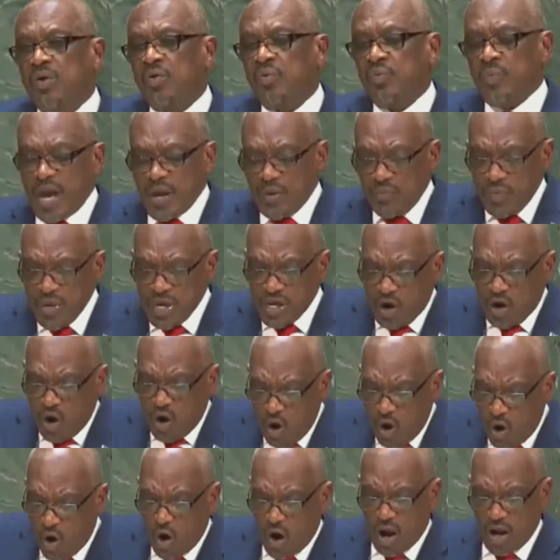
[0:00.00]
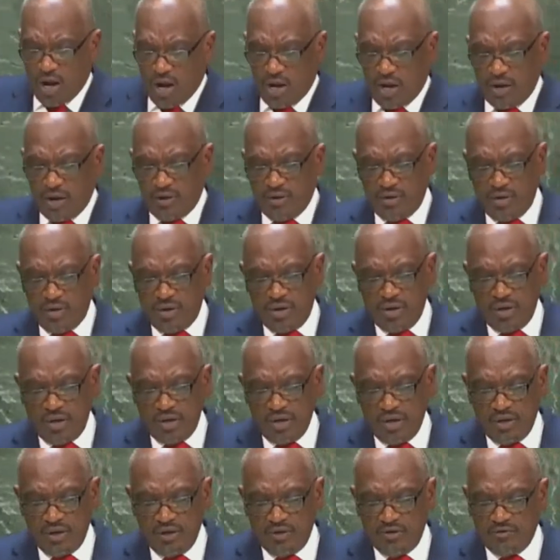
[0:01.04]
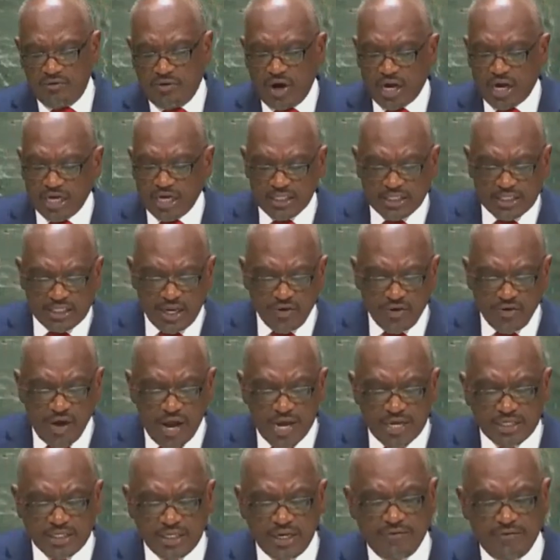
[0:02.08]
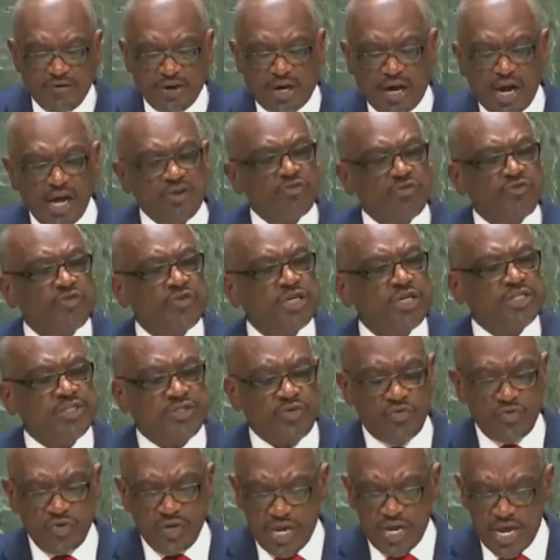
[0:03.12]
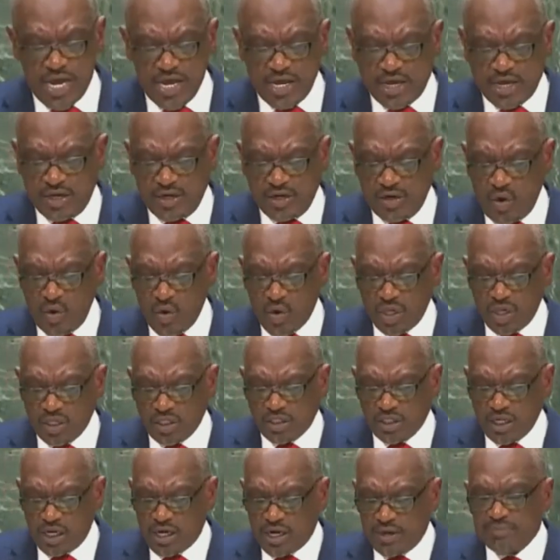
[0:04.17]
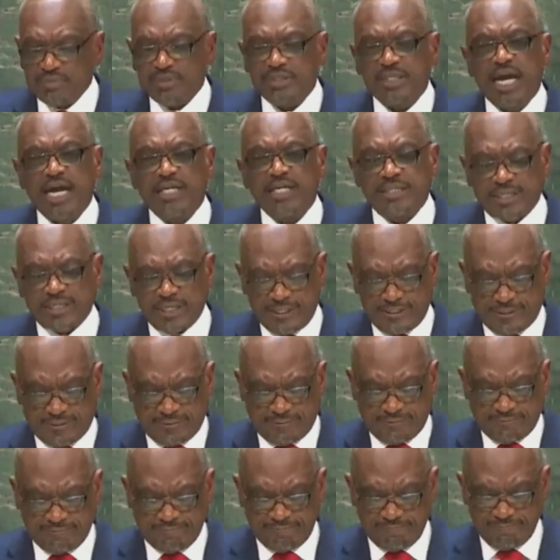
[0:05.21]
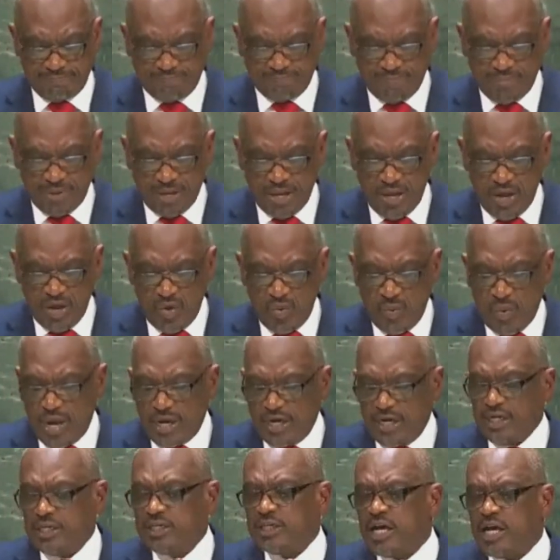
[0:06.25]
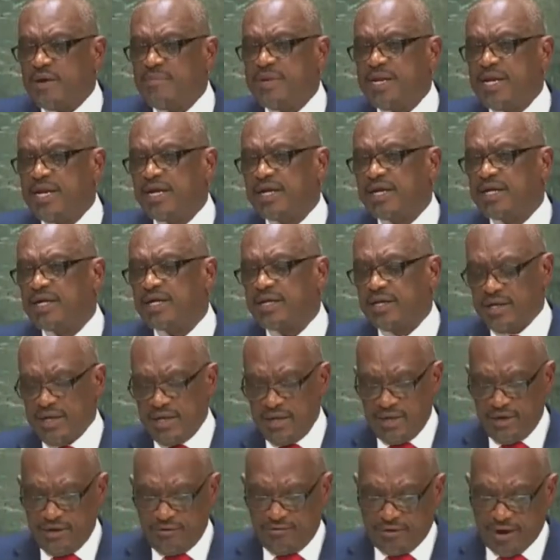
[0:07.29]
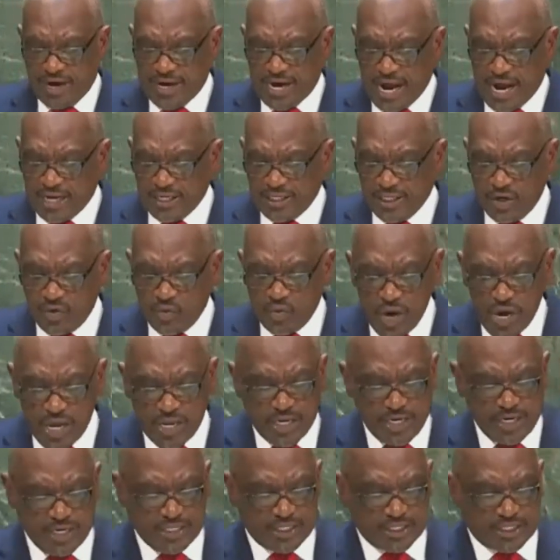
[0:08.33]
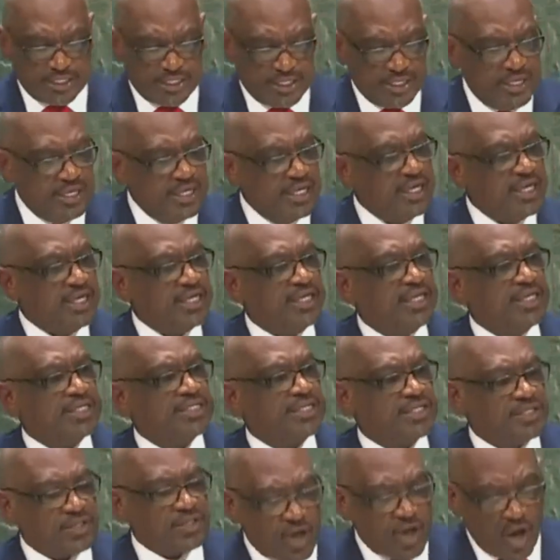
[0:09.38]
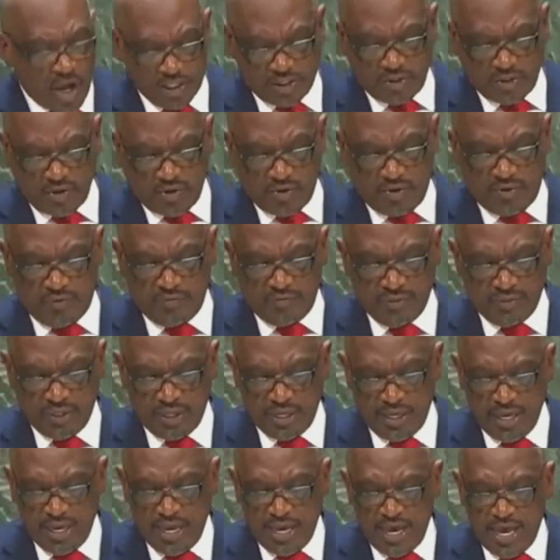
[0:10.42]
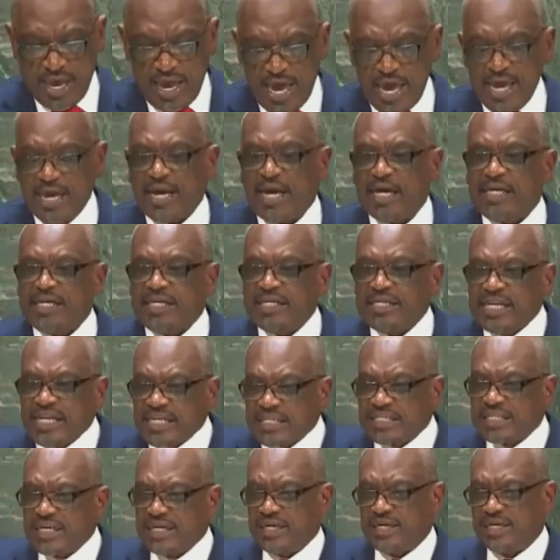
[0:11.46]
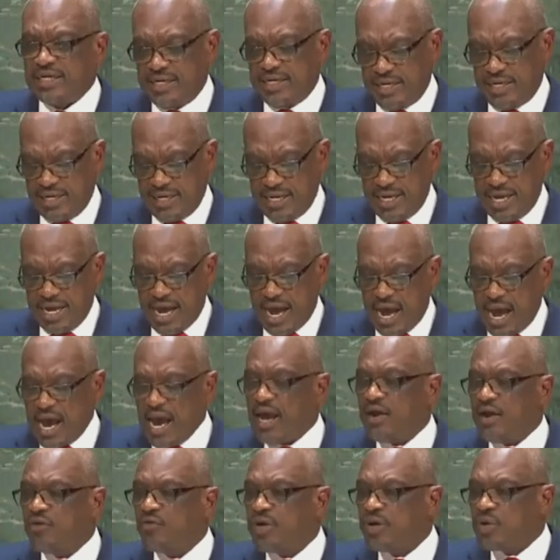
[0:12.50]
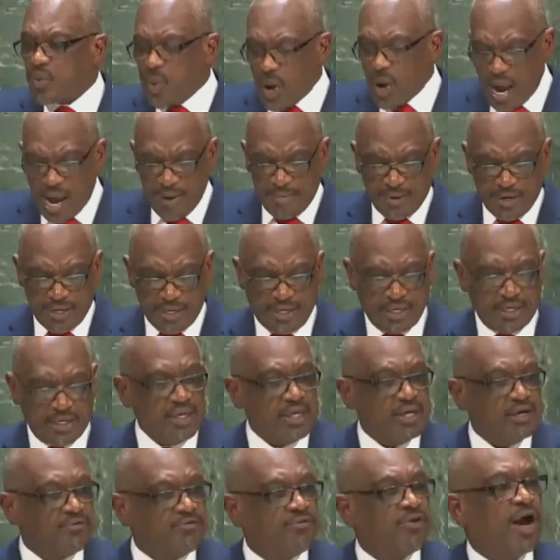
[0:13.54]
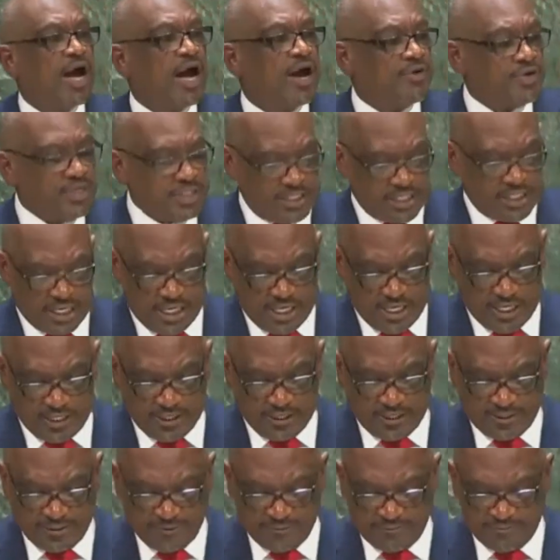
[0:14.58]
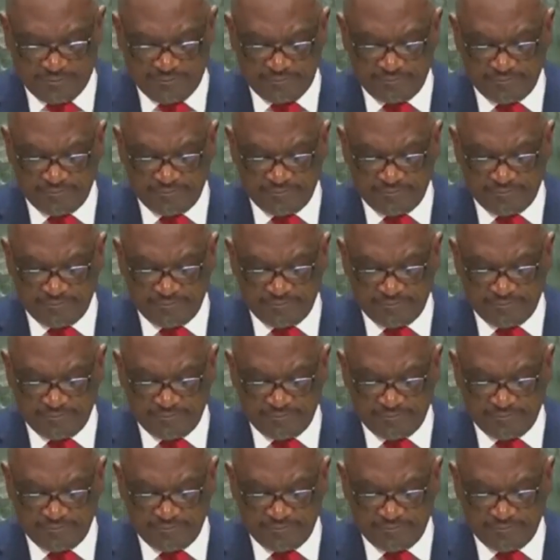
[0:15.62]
When we call for consideration of a country's unique local circumstances when determining financial worthiness, this is also a condition and requirement for our resilience.